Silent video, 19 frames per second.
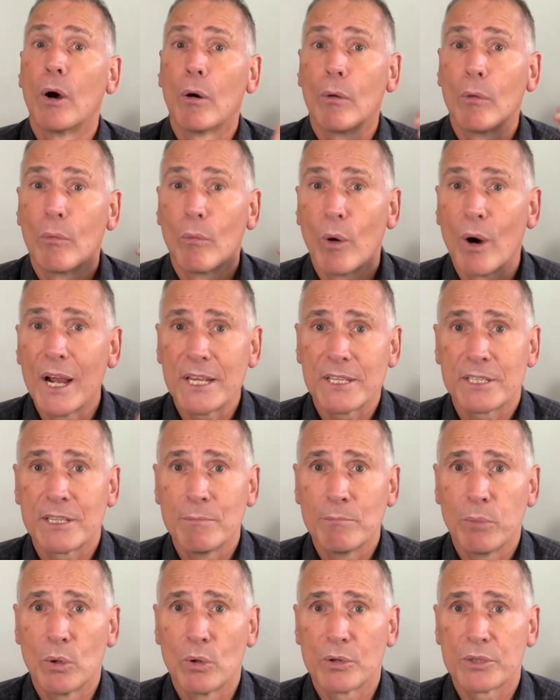why it's
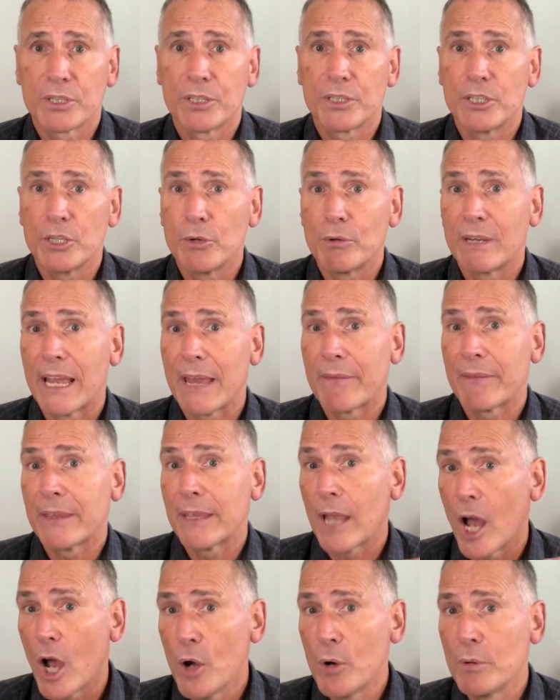important you get the
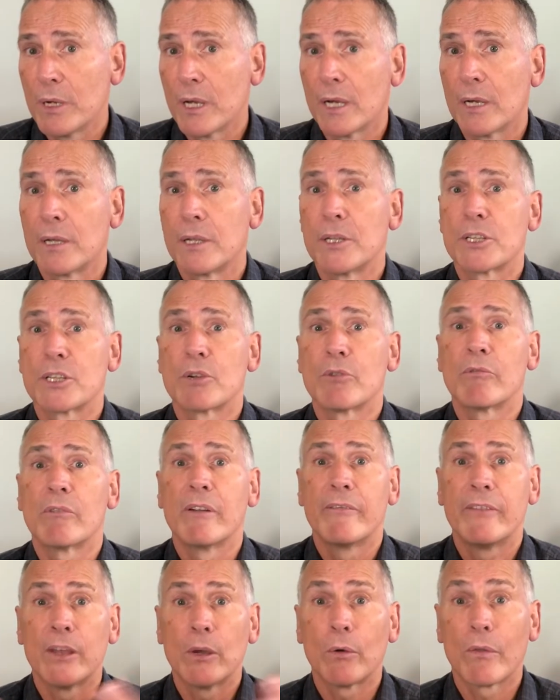owner to
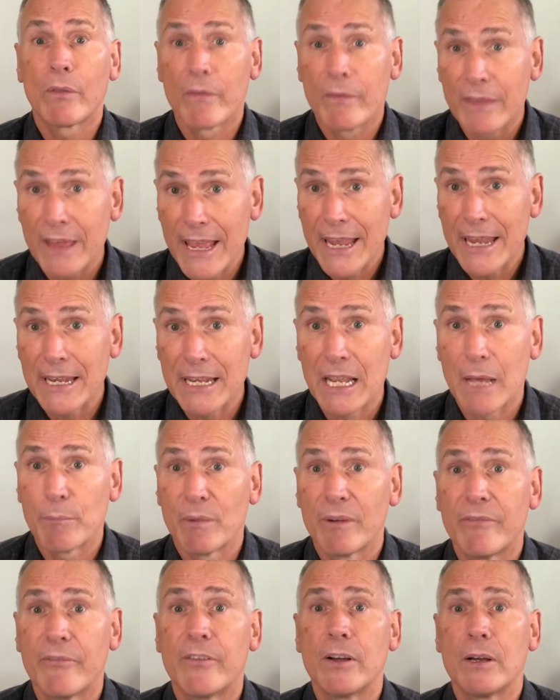reveal their number
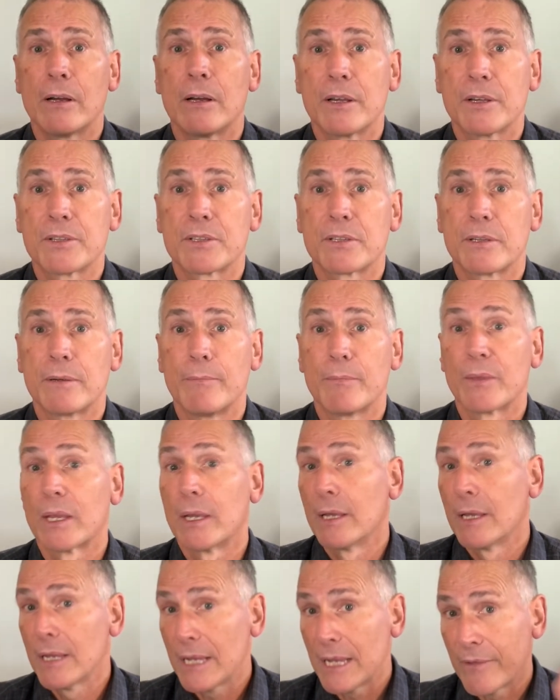first.
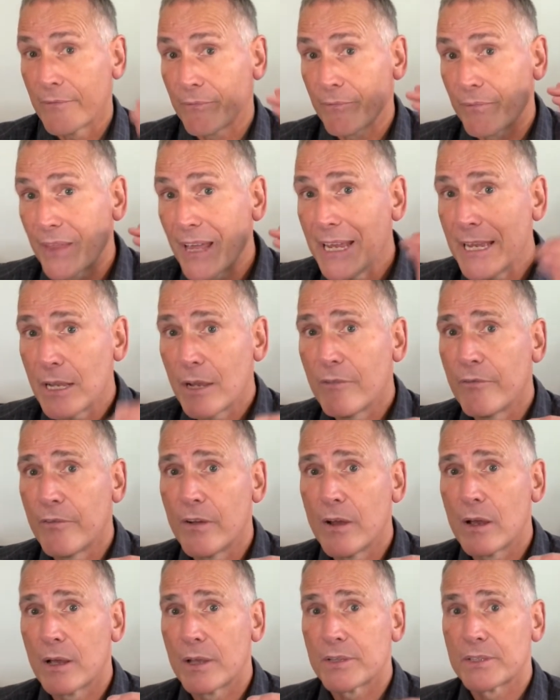If they go
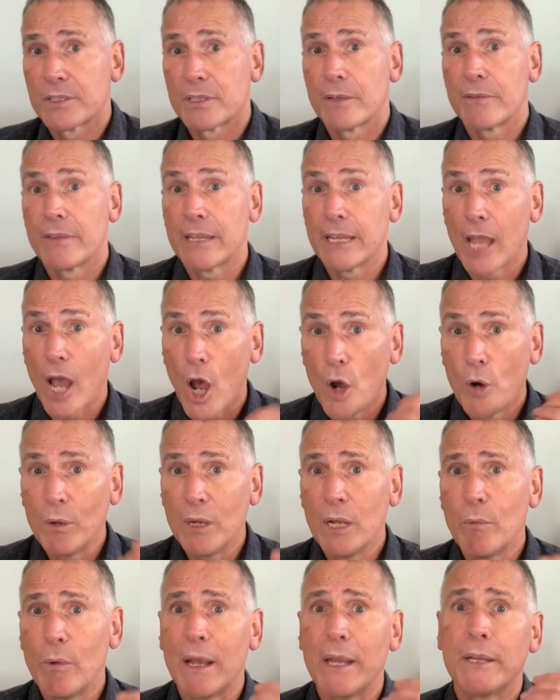first, the only
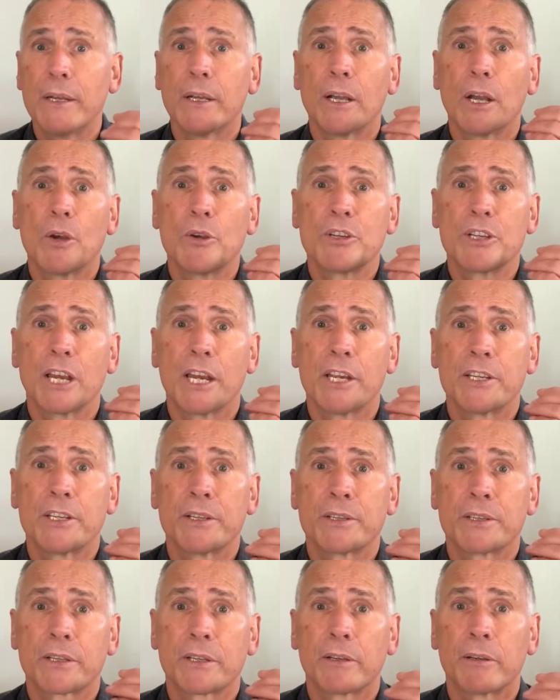way
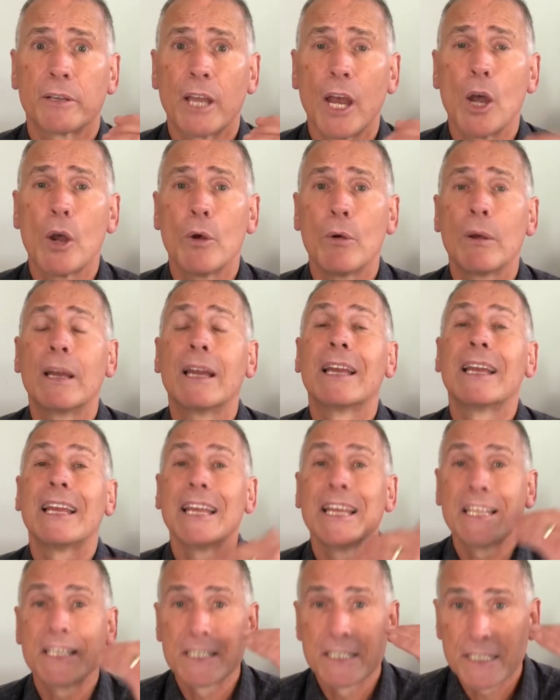negotiations can go
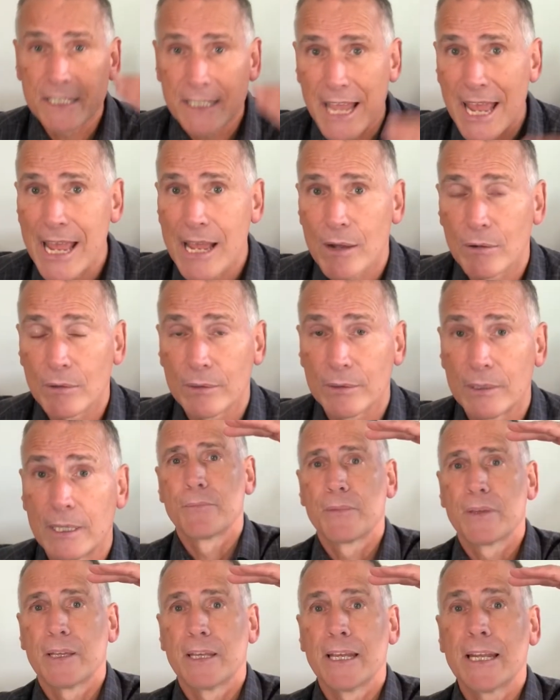is down.
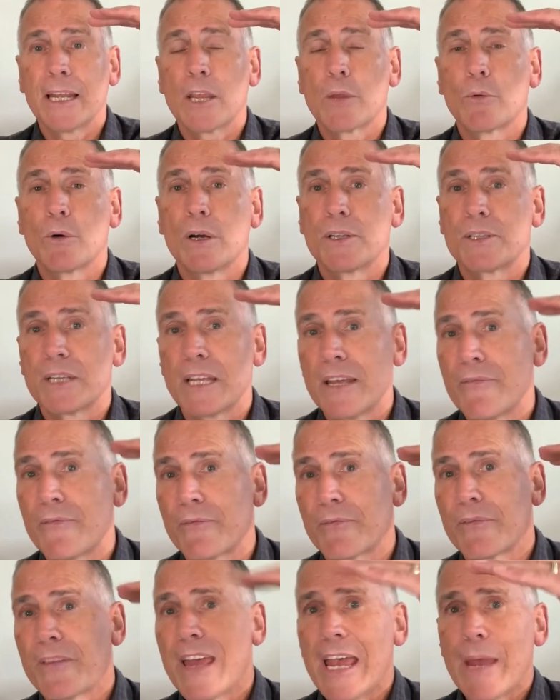In other words, if
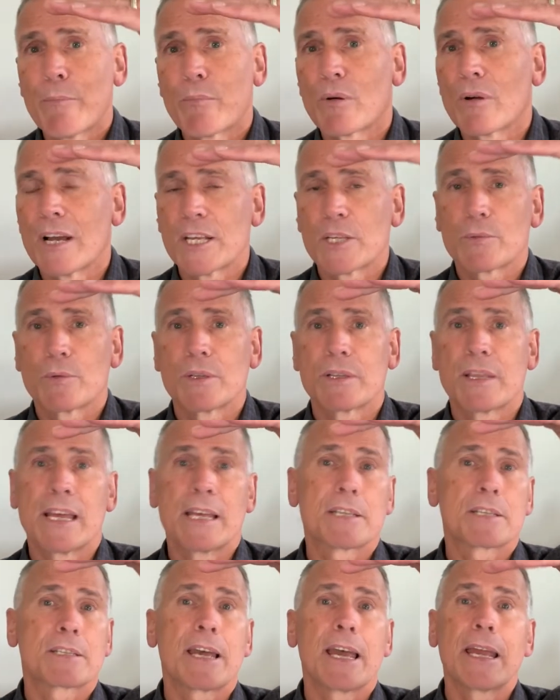their price was,
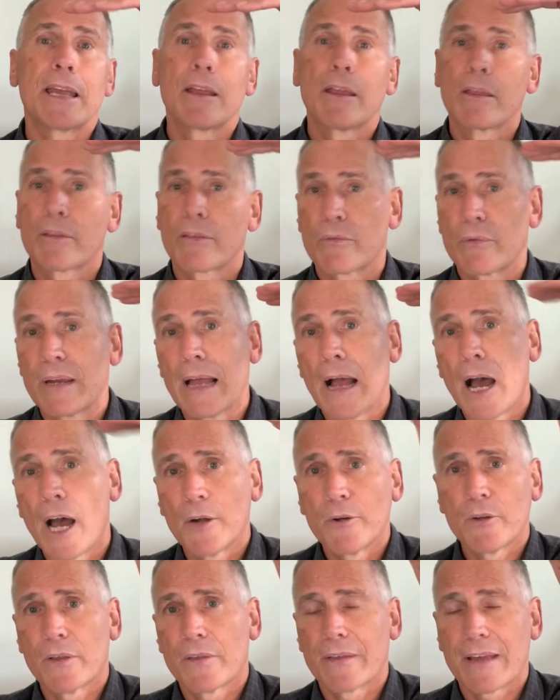let's say,
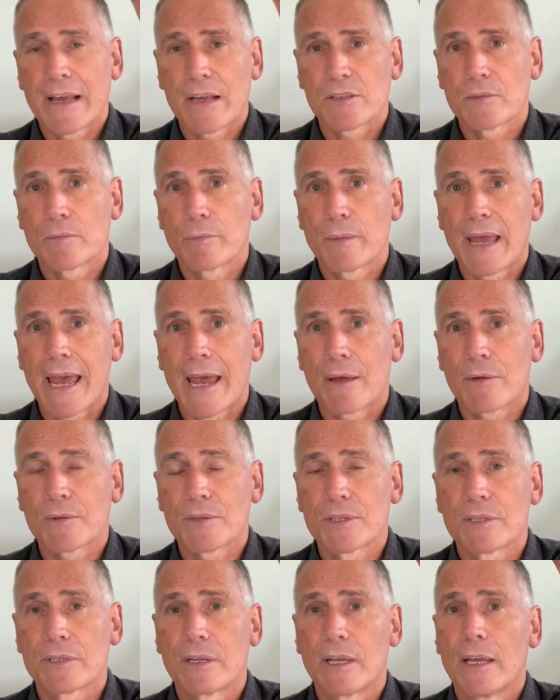£300,000,